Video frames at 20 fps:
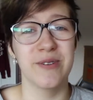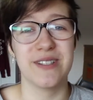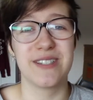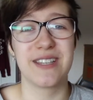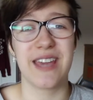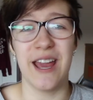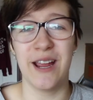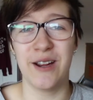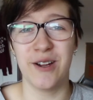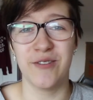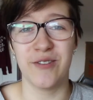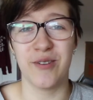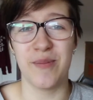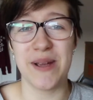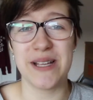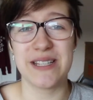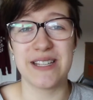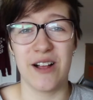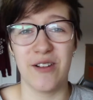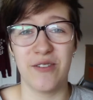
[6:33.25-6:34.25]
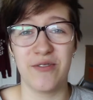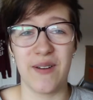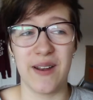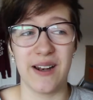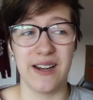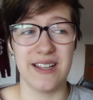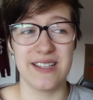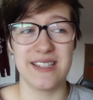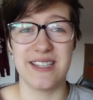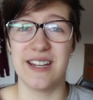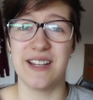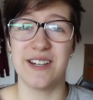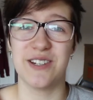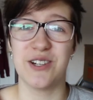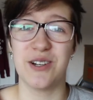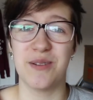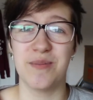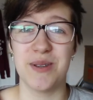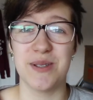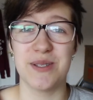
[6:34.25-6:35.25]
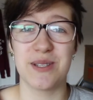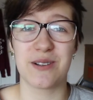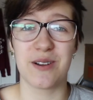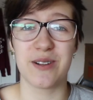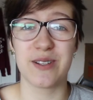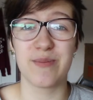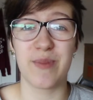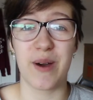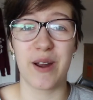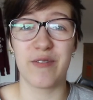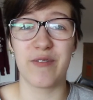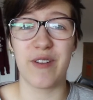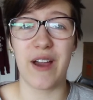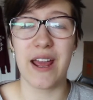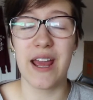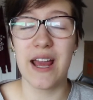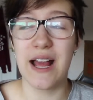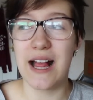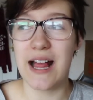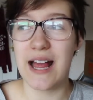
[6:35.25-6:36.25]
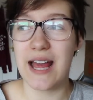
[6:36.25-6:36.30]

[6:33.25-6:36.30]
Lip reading: was getting over myself and listening to her music on Spotify.